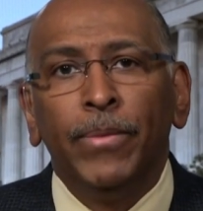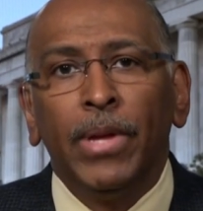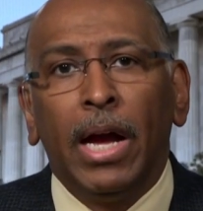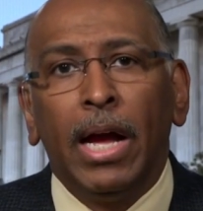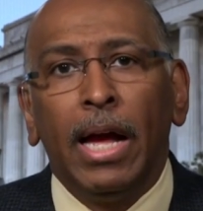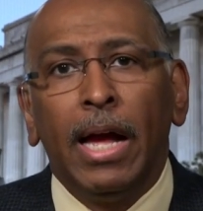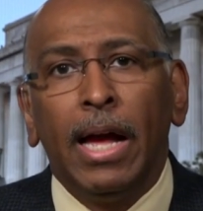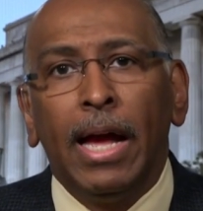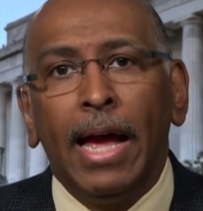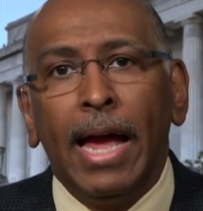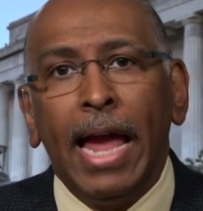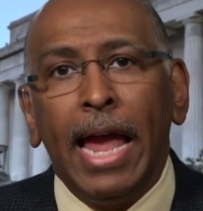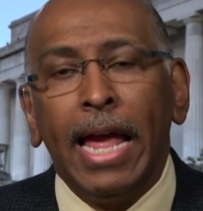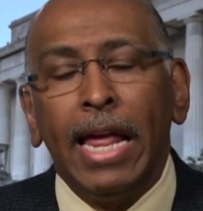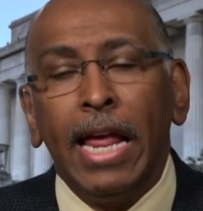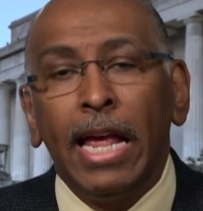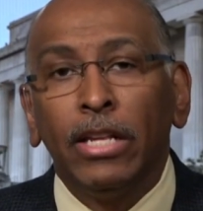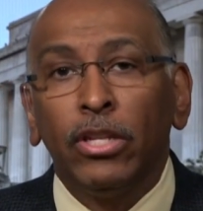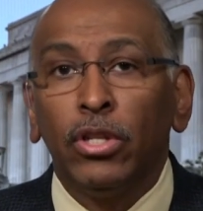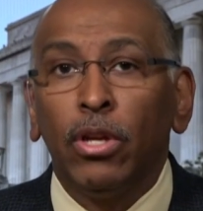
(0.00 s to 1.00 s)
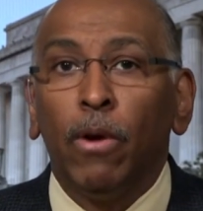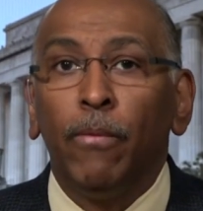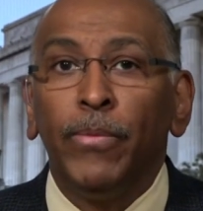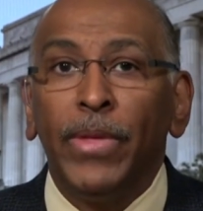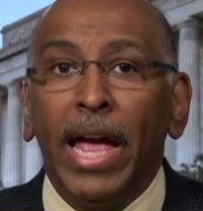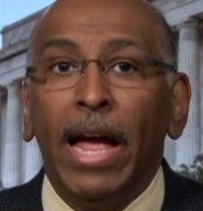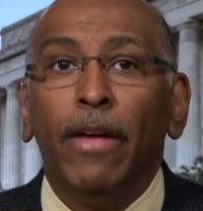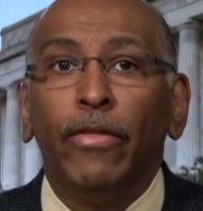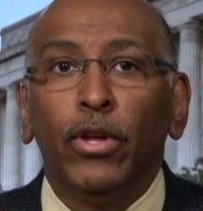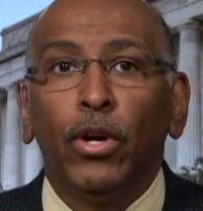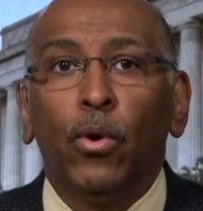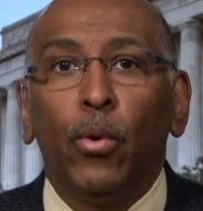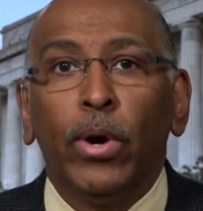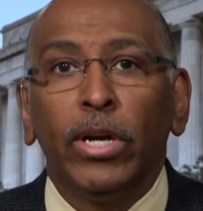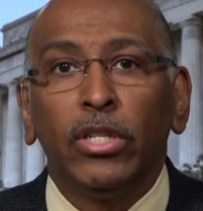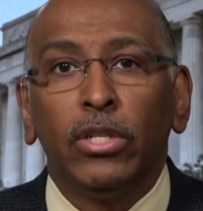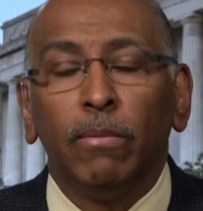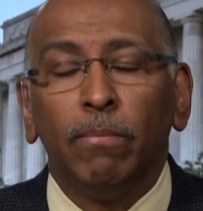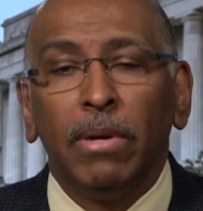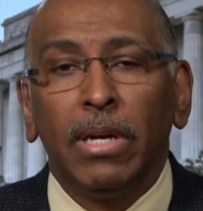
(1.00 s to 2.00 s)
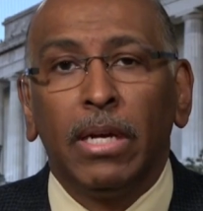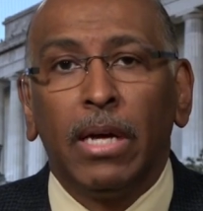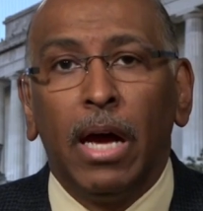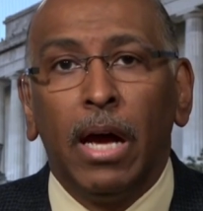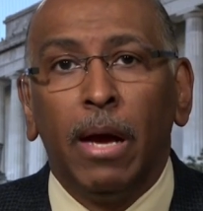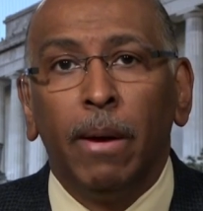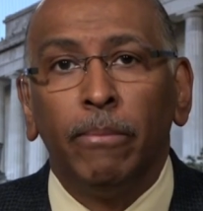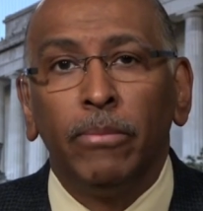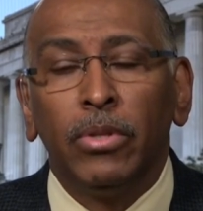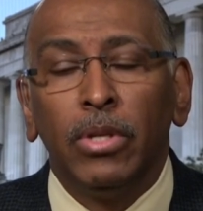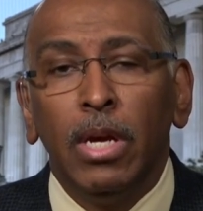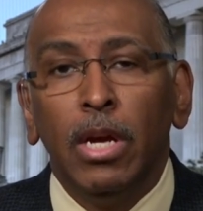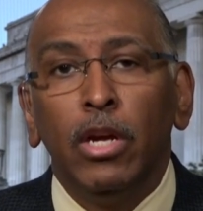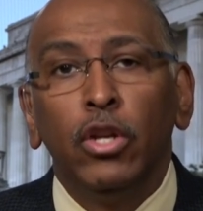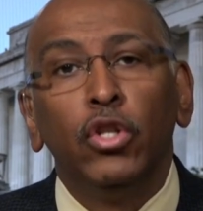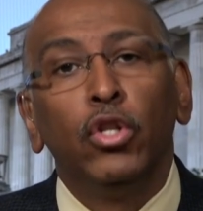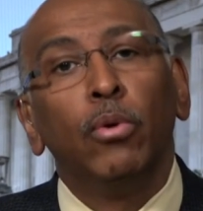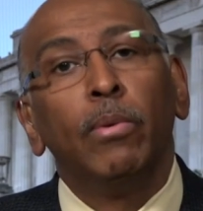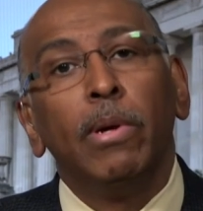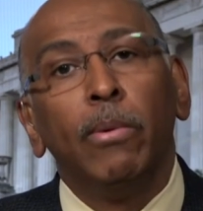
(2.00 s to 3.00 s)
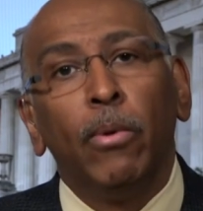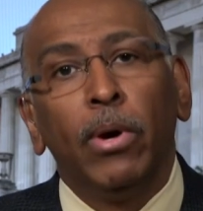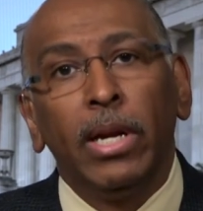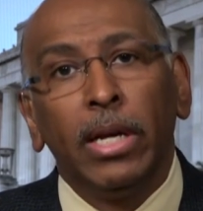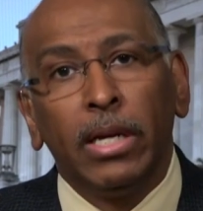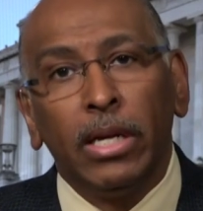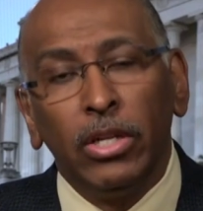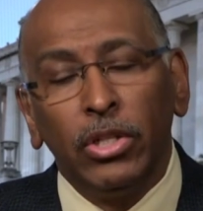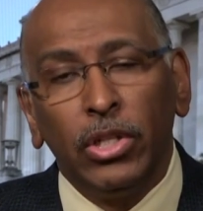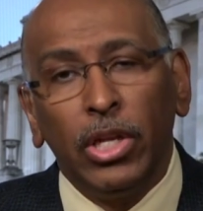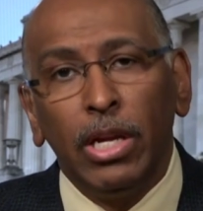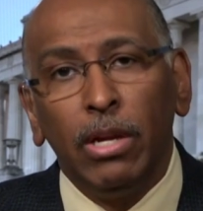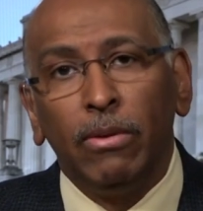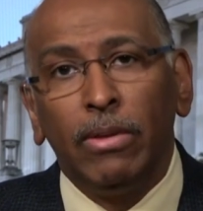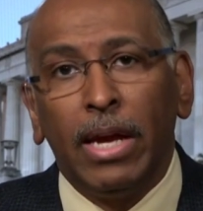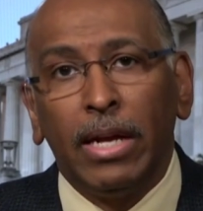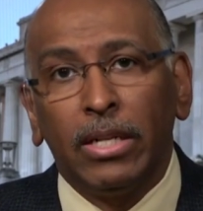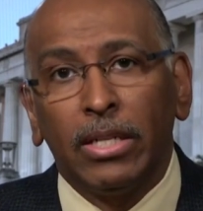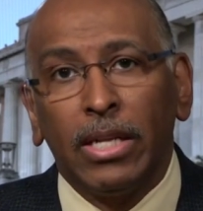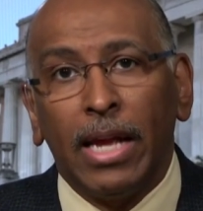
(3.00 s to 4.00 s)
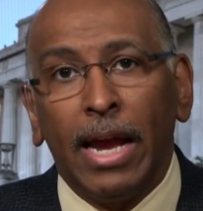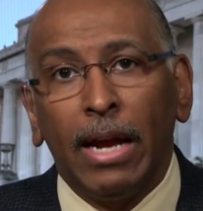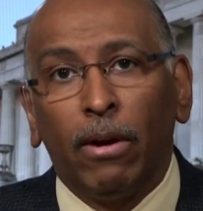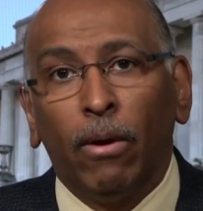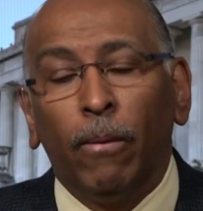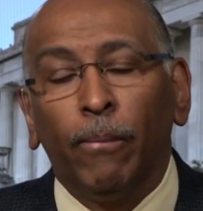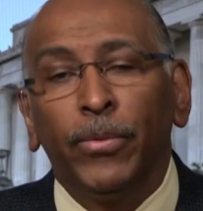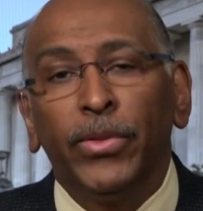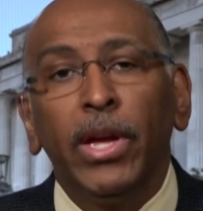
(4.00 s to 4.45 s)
Uh, and, and so now the question becomes, do we want to continue that cycle?